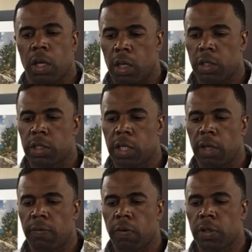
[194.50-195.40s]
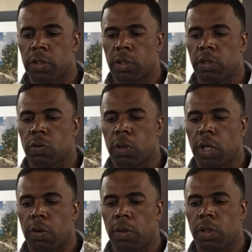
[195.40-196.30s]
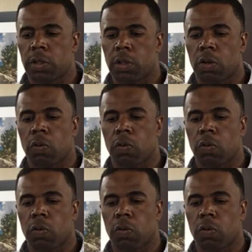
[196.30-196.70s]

unsafe residential areas,